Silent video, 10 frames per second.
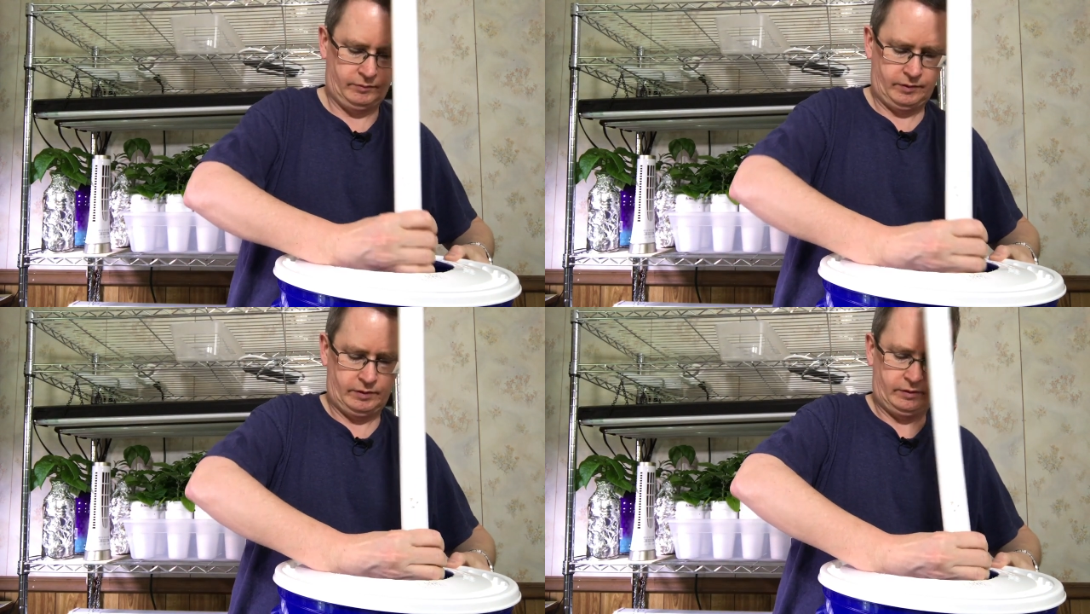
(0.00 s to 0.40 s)

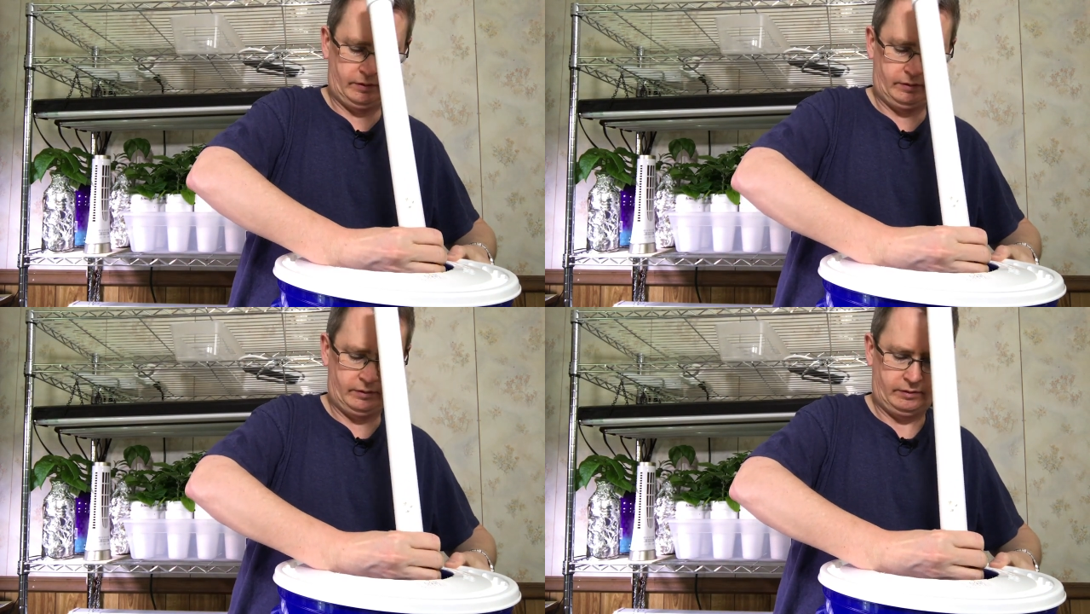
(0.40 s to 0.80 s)

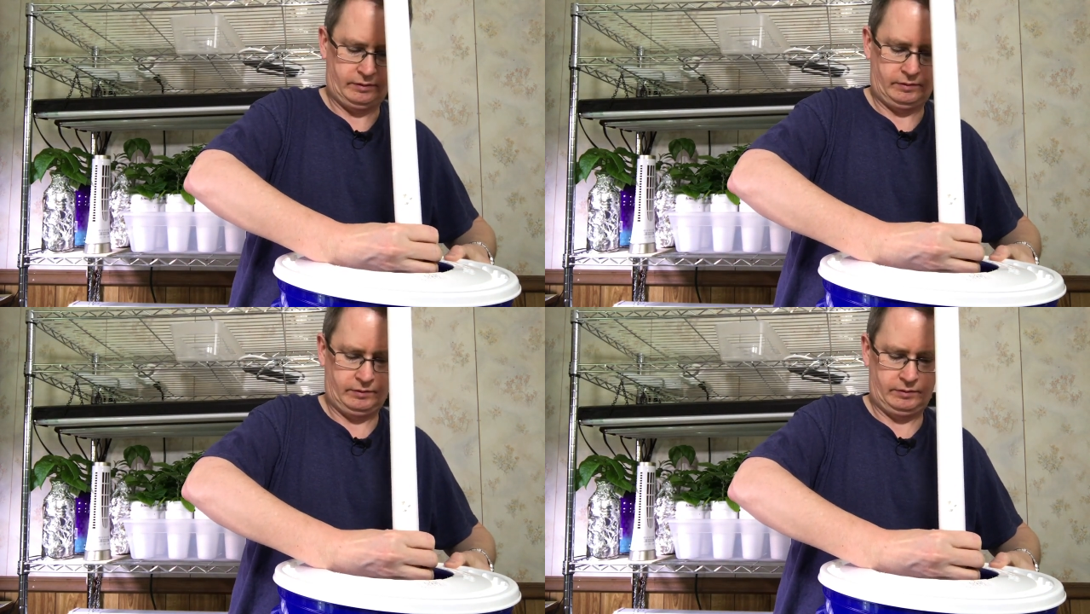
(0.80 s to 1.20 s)

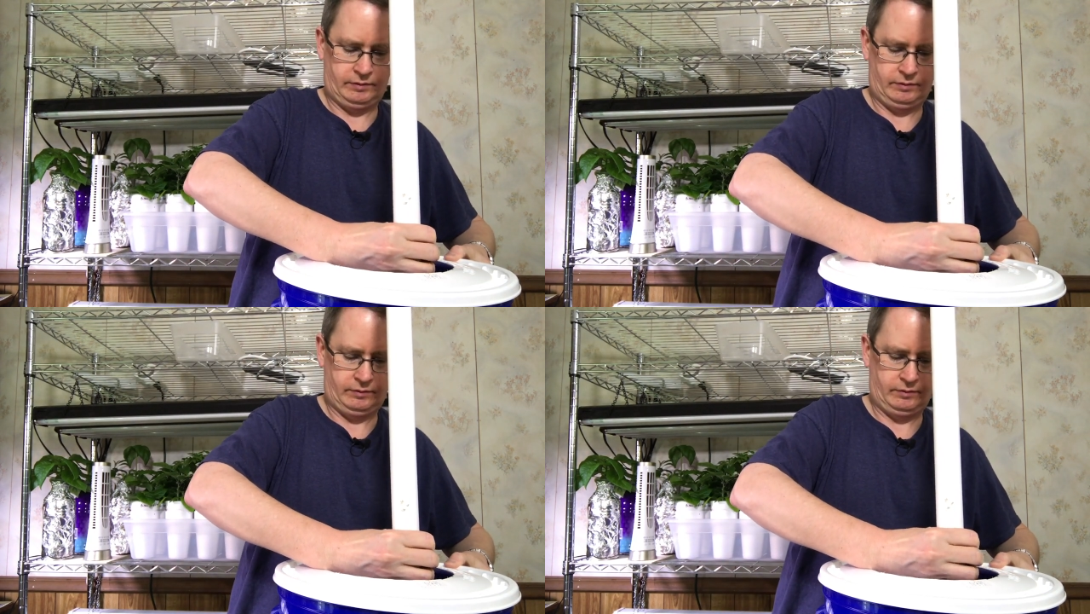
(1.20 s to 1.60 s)

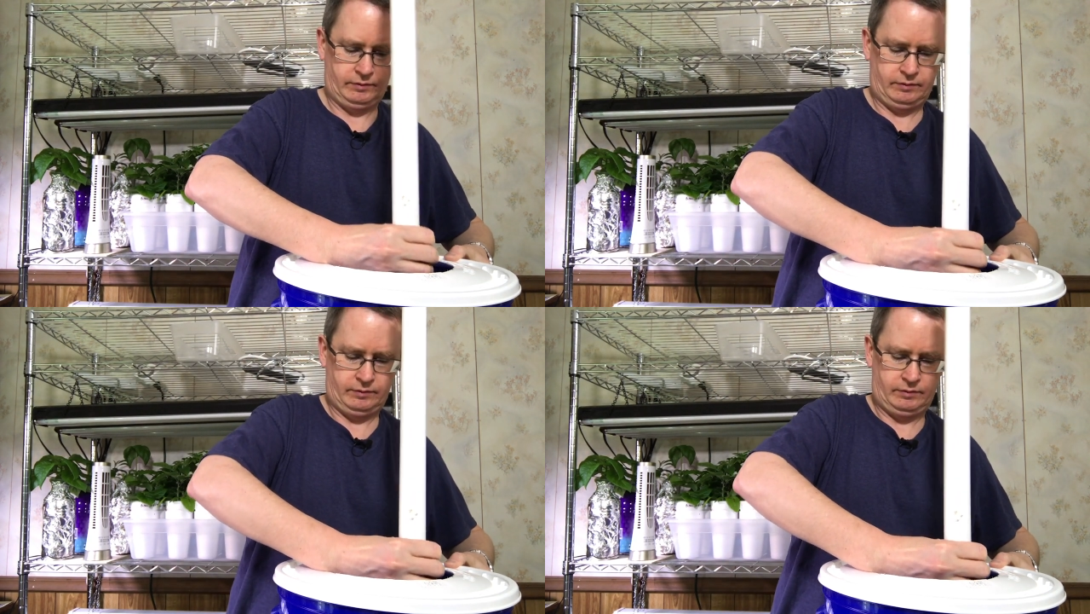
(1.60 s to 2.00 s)

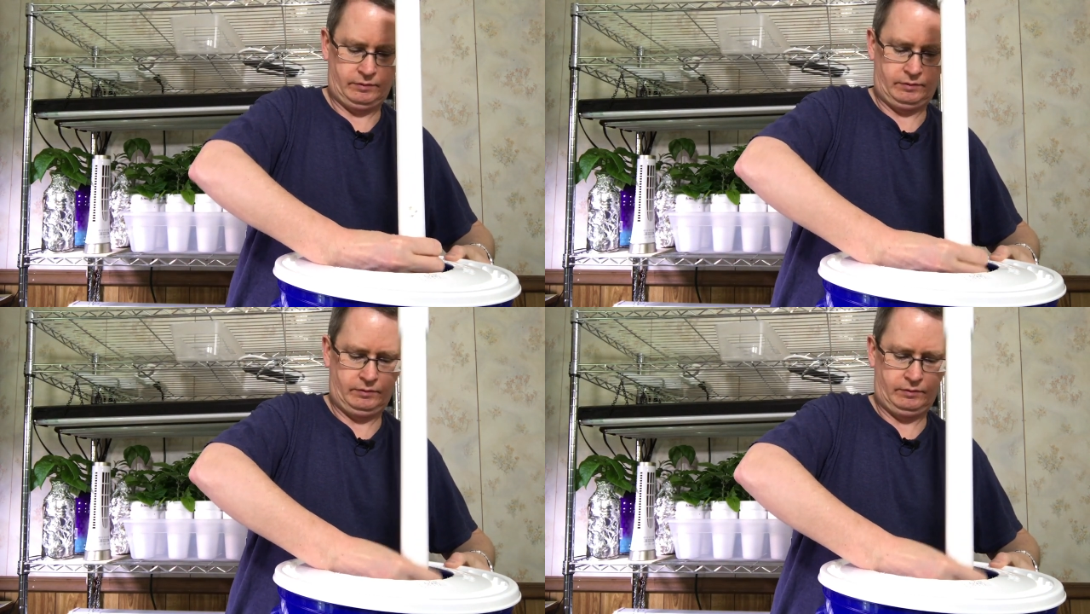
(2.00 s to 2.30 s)
No one is speaking in this clip.